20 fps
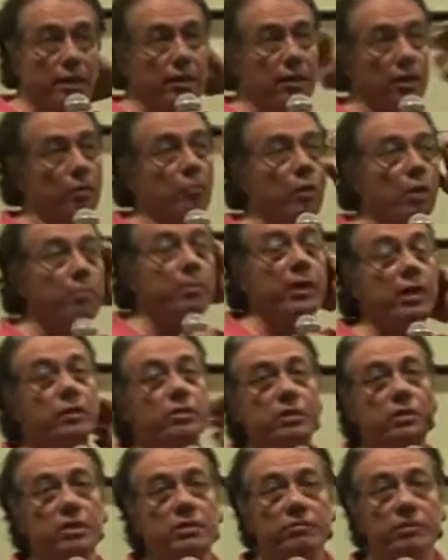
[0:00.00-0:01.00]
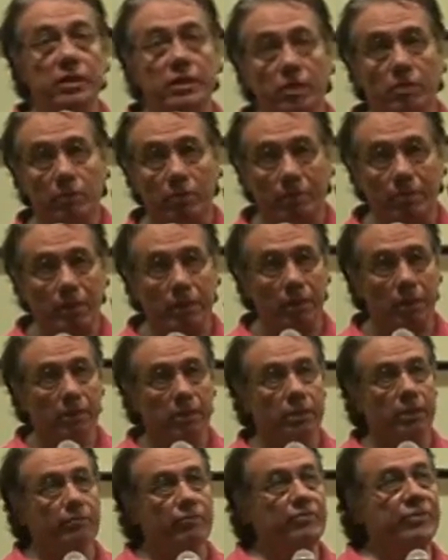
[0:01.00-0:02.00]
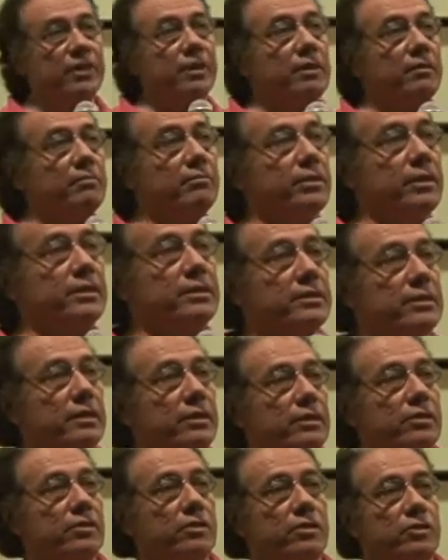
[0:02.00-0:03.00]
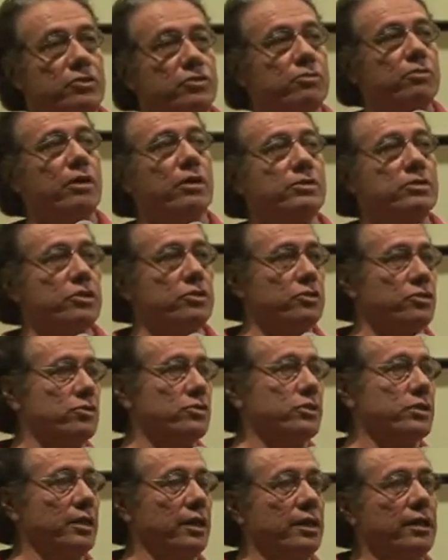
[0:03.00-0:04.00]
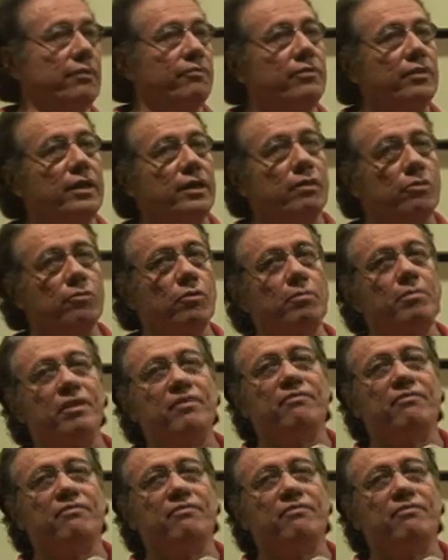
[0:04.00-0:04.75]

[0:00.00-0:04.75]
it will be on the DVD, it will be longer. But uh, you know, the two hours that you'll see will be